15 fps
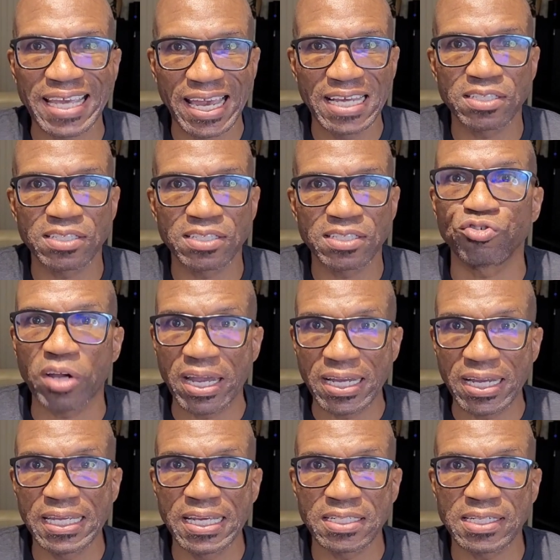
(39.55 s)
test, and
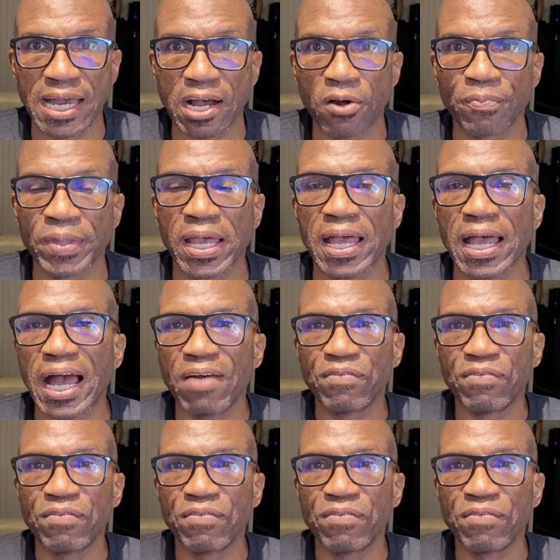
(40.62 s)
try things out.